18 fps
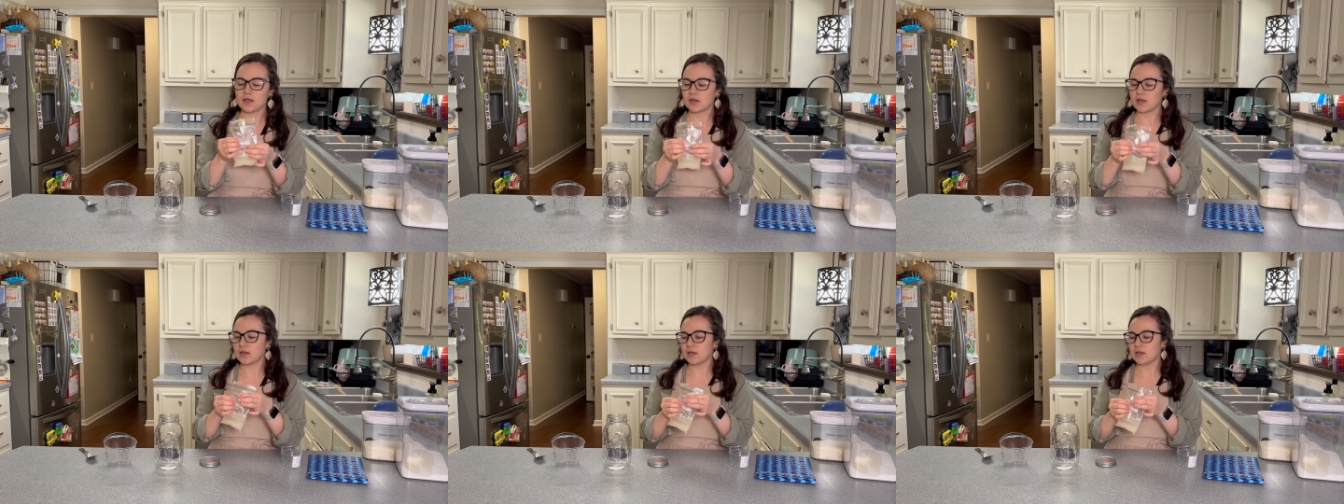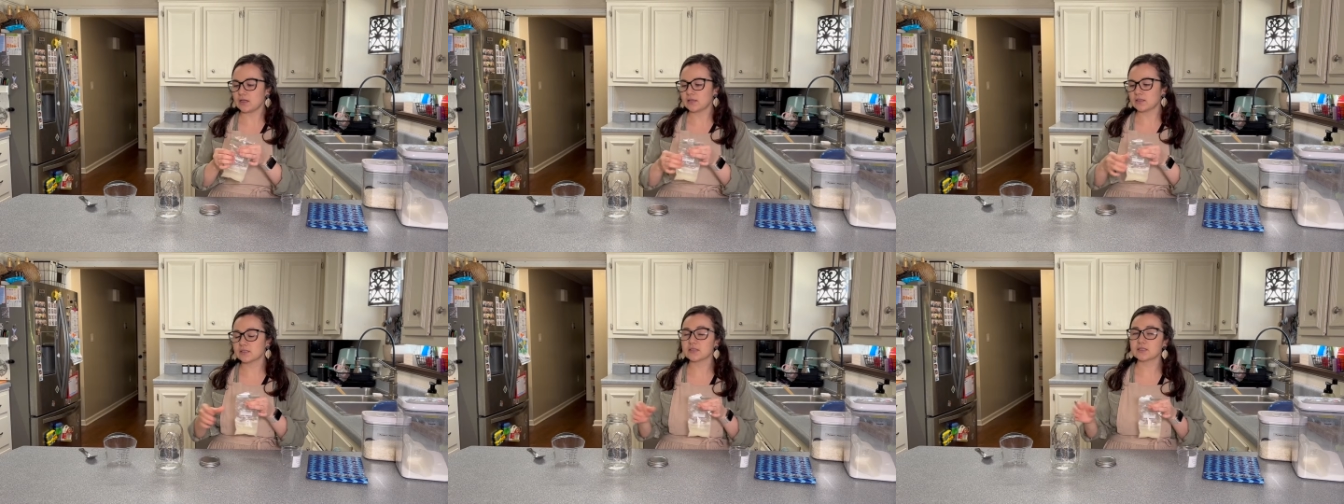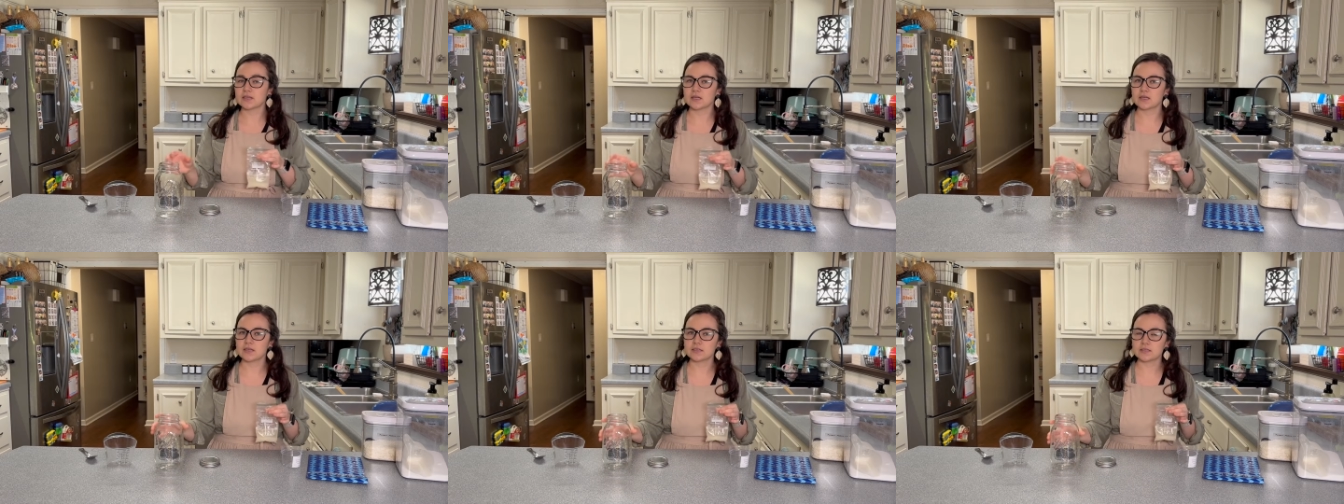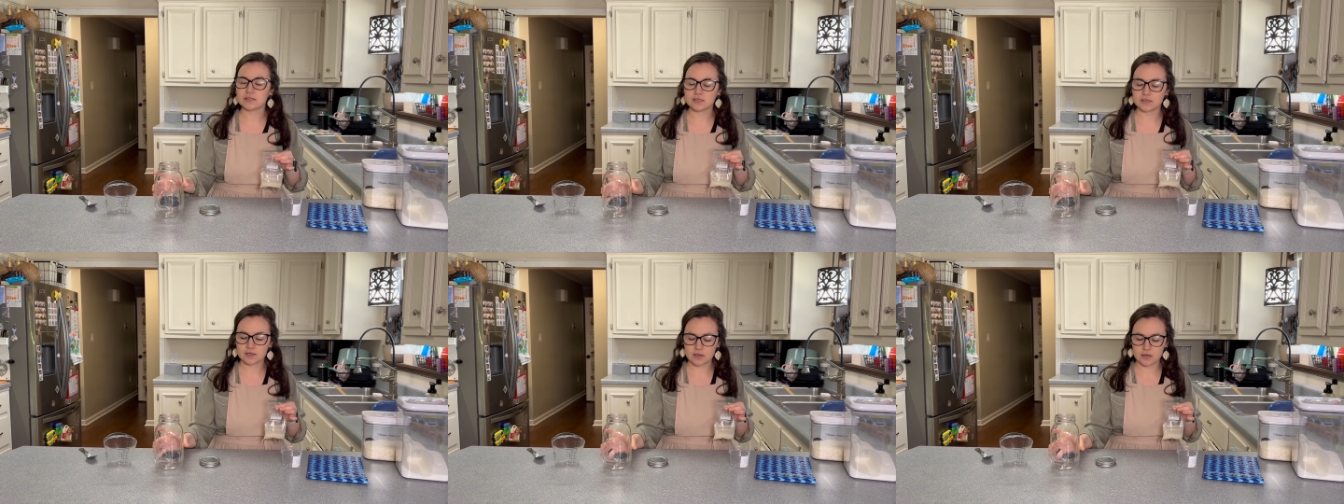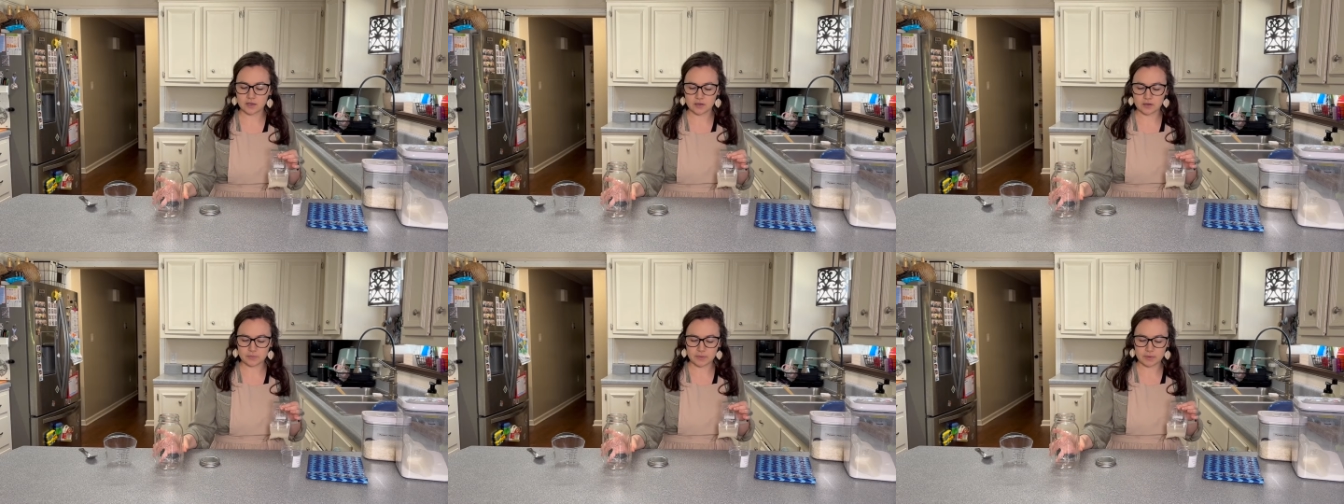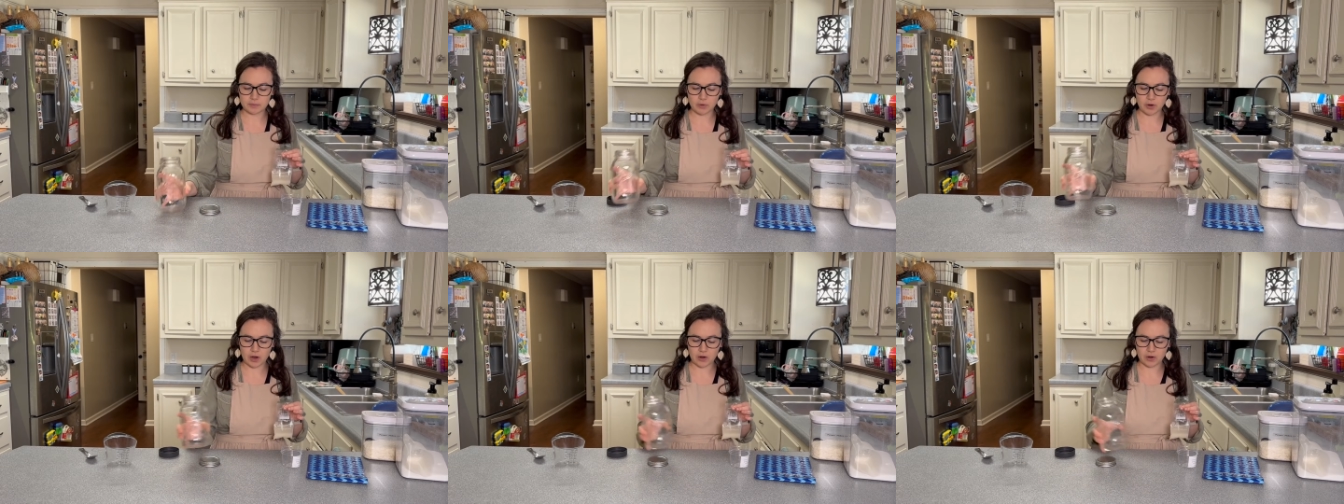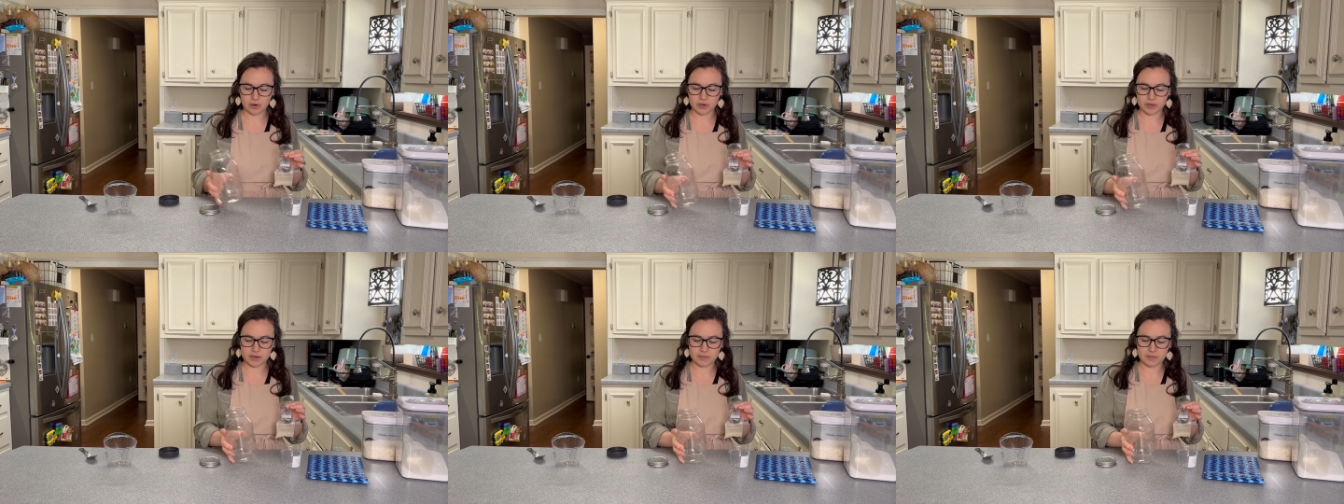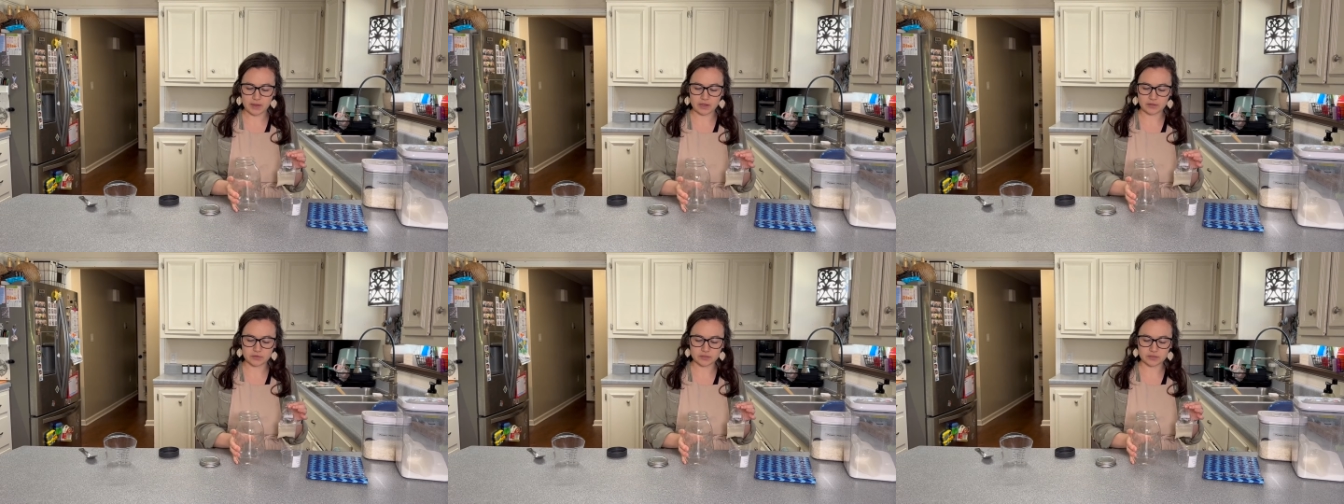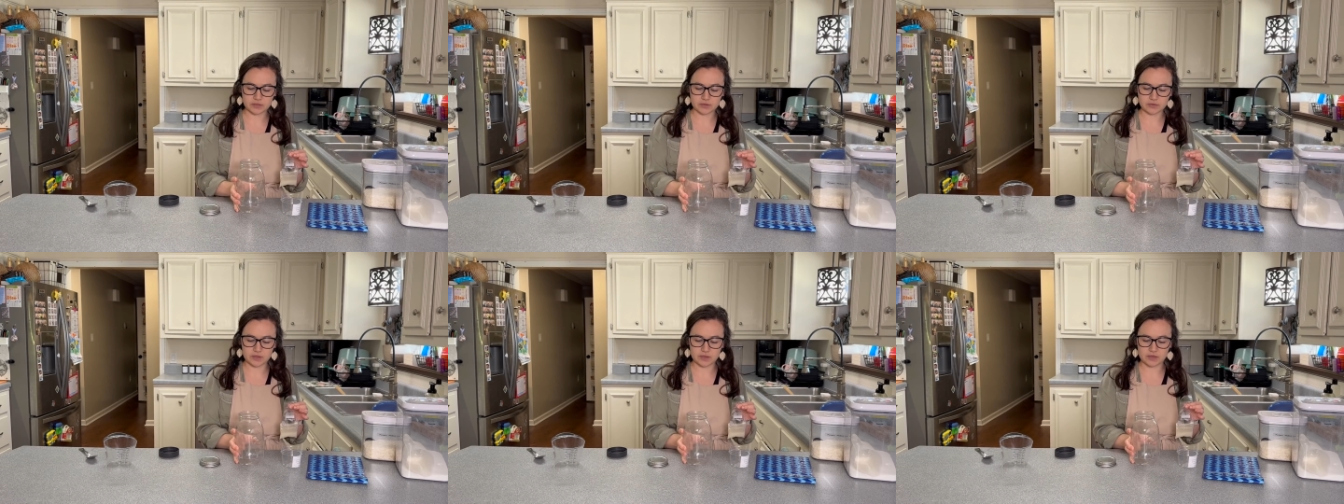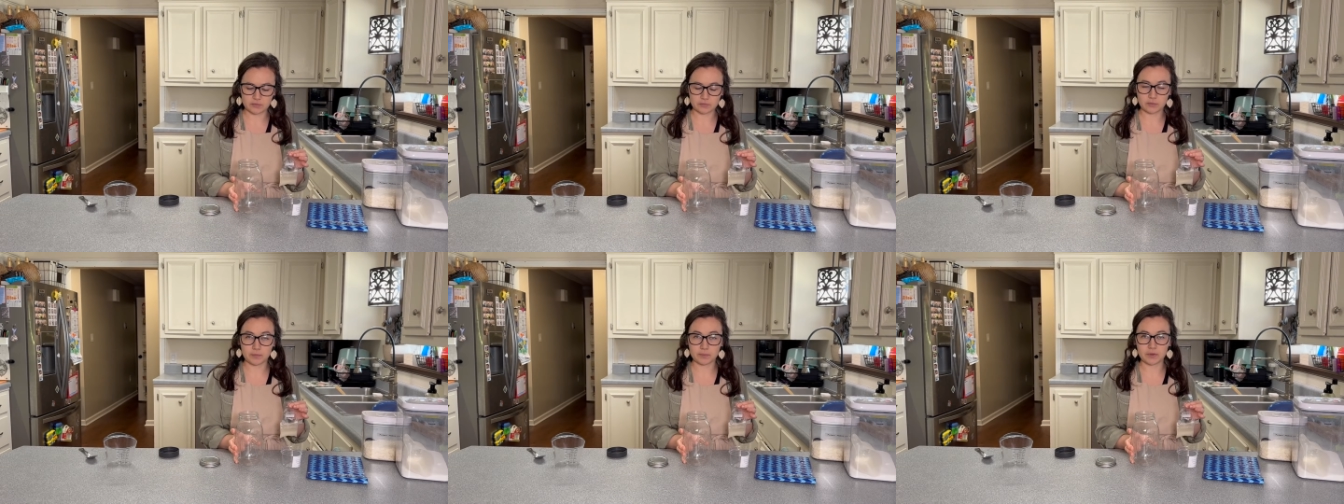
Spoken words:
It is sent in priority mail so that it will